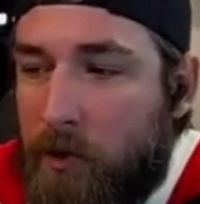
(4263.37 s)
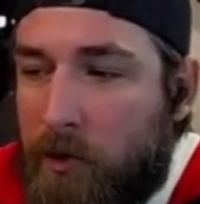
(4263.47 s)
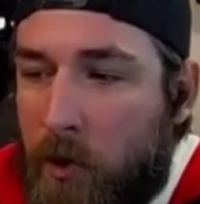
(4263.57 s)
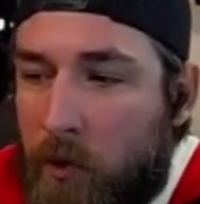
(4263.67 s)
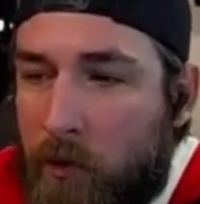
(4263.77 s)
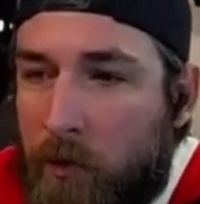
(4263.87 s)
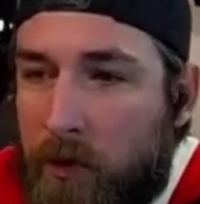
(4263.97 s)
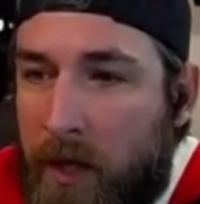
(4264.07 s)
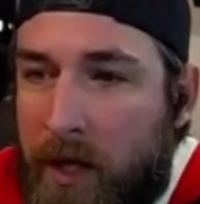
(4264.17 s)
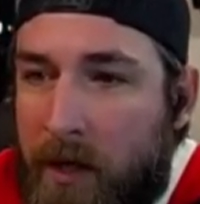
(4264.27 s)
don't
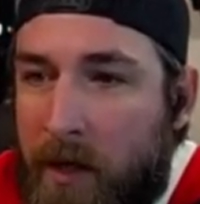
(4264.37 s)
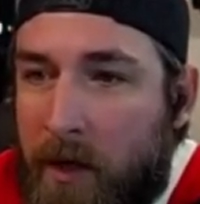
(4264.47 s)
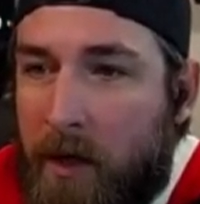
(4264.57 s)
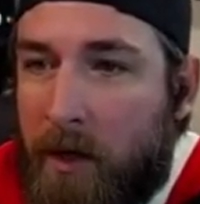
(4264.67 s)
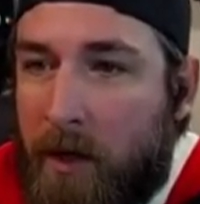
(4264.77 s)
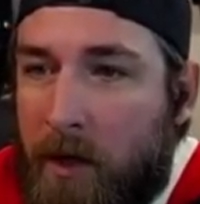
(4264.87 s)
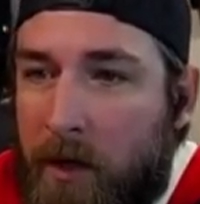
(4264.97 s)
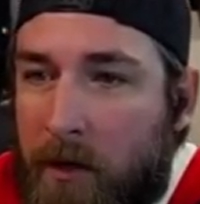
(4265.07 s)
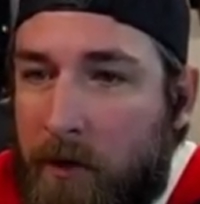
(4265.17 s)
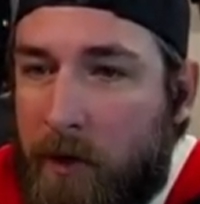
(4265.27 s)
let
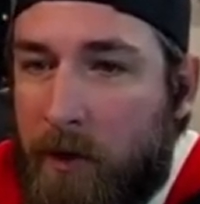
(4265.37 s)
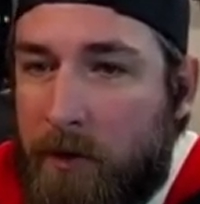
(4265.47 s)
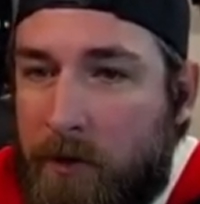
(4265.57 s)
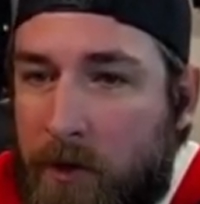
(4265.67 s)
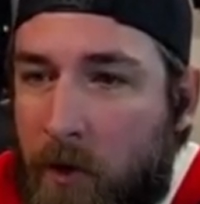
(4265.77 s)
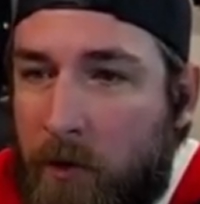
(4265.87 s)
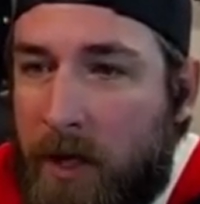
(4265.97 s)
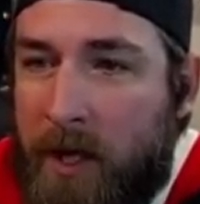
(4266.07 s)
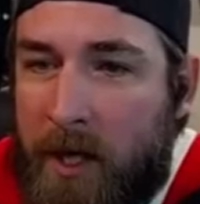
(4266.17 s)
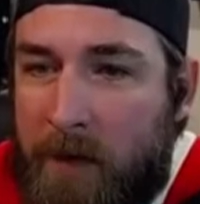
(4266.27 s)
don't
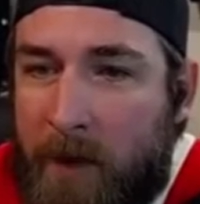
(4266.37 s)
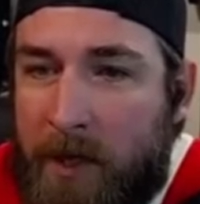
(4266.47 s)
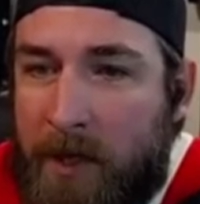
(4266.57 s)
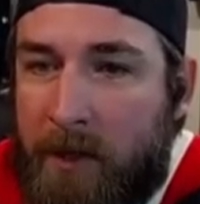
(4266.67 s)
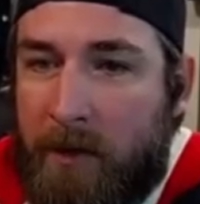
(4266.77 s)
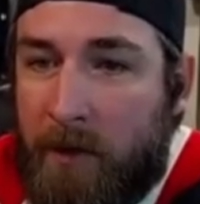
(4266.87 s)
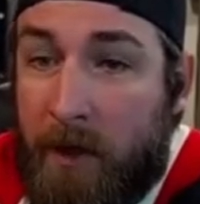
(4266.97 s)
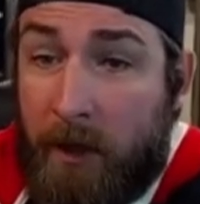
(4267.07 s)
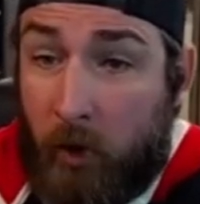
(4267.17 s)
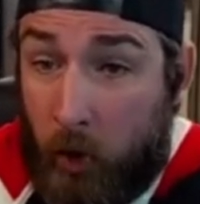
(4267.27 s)
let anybody,
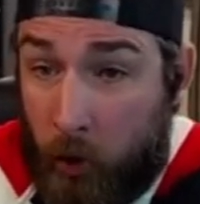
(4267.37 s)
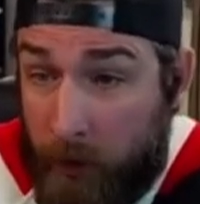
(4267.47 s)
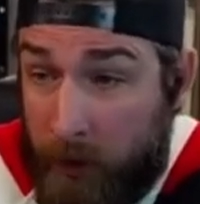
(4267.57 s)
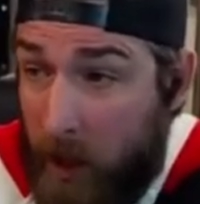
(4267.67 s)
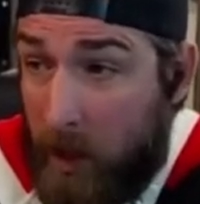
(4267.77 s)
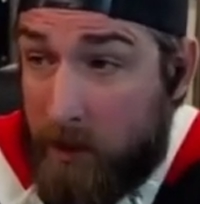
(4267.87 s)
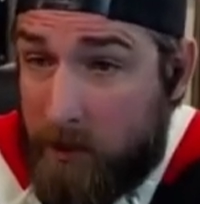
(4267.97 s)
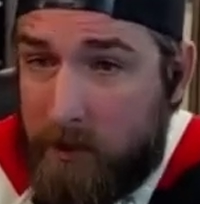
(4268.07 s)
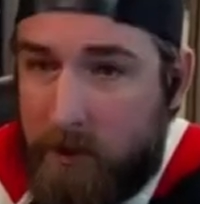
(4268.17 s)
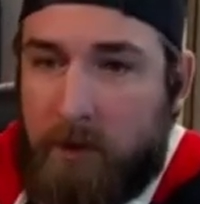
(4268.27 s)
including
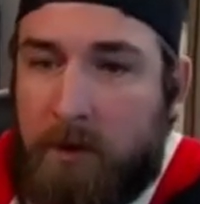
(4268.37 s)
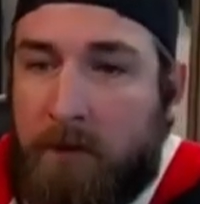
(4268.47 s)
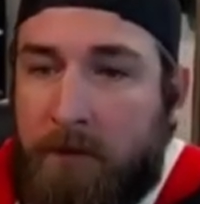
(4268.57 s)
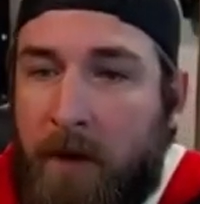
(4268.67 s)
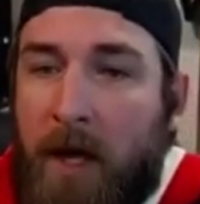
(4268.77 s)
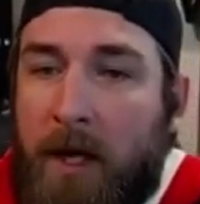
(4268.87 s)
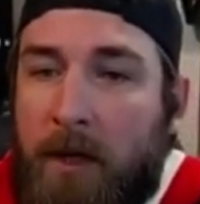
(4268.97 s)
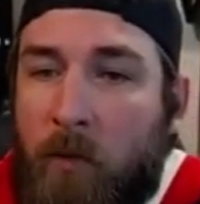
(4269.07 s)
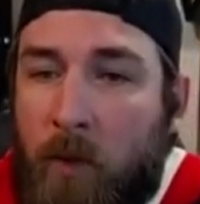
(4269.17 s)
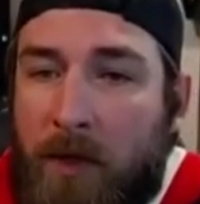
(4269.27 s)
us,
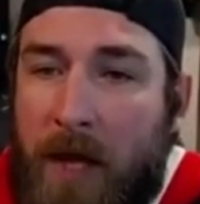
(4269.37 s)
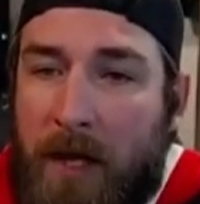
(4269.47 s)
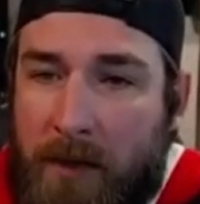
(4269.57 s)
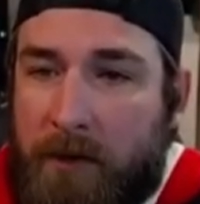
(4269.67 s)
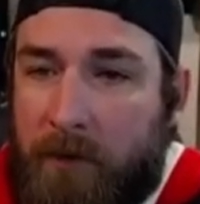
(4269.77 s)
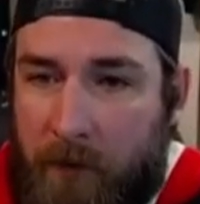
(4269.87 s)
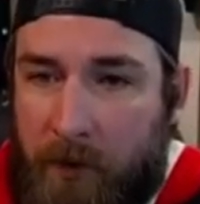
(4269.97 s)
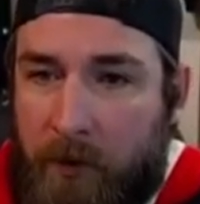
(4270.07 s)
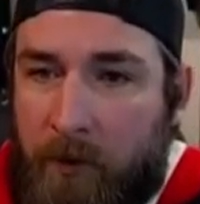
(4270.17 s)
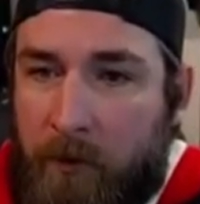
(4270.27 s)
define what yeah. that is for
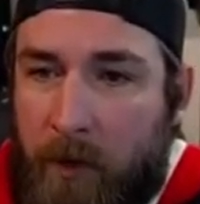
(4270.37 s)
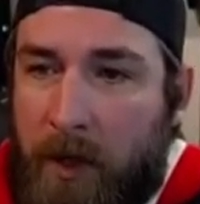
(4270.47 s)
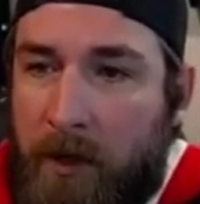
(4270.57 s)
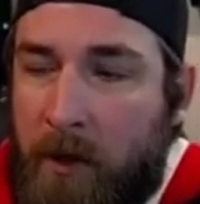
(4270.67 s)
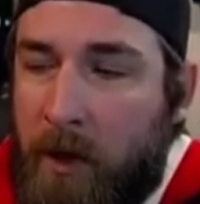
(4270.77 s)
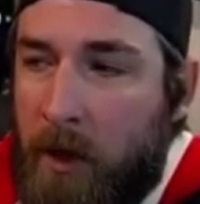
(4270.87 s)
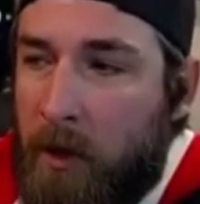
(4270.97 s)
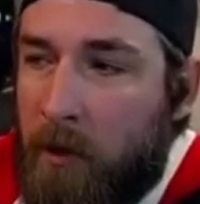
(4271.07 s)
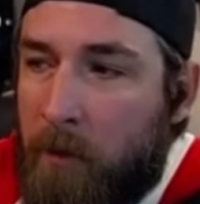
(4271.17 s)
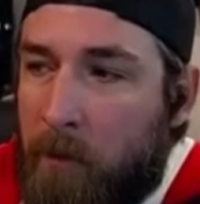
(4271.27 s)
you. Right?
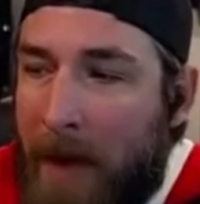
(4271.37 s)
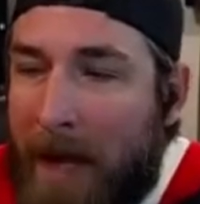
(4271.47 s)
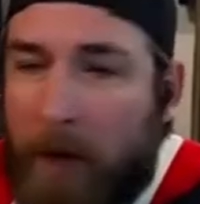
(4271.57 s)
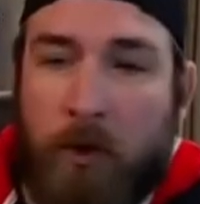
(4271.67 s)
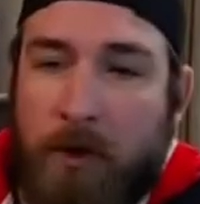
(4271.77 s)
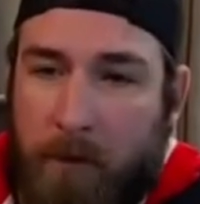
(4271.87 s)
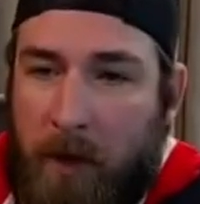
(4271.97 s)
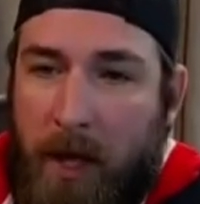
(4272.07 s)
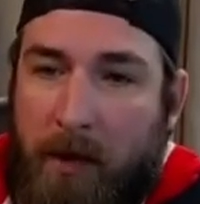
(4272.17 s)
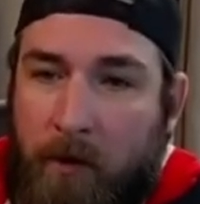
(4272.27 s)
That's your backwards
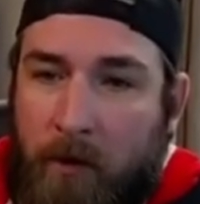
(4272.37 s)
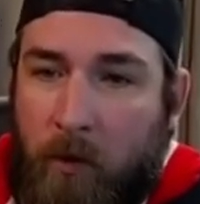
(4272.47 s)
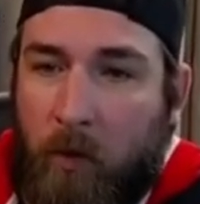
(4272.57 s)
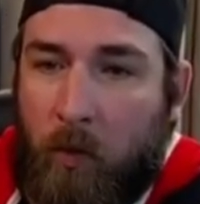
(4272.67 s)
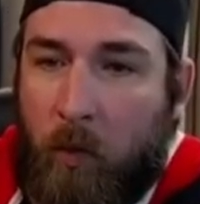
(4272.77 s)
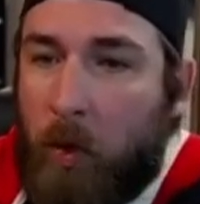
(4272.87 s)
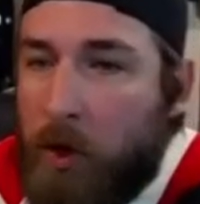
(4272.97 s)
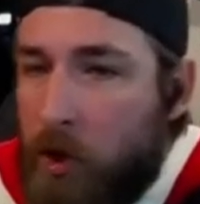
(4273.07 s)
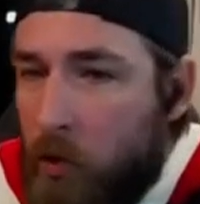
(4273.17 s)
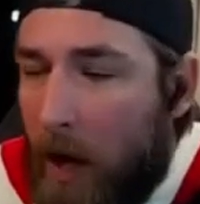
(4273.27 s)
plan. What
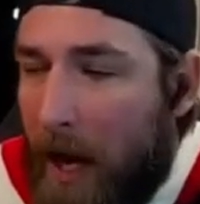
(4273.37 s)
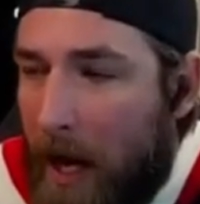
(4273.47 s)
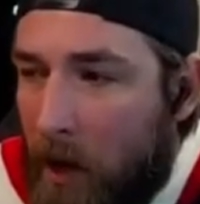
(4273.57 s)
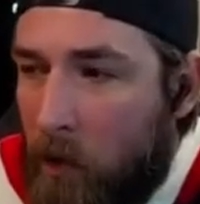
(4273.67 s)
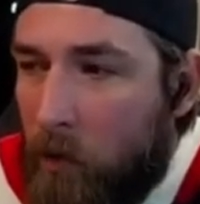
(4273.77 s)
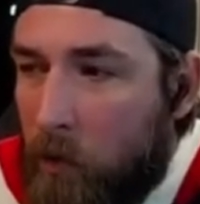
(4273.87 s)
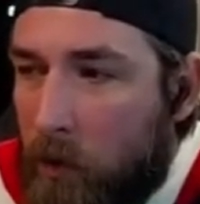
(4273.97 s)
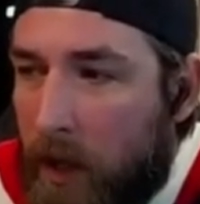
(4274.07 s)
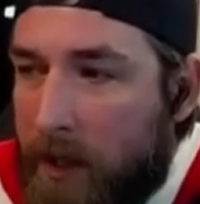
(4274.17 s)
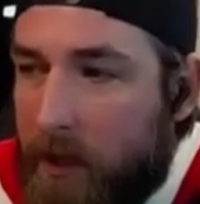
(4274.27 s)
do you? How
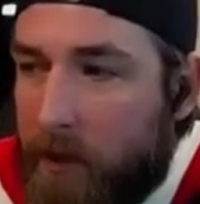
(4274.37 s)
like?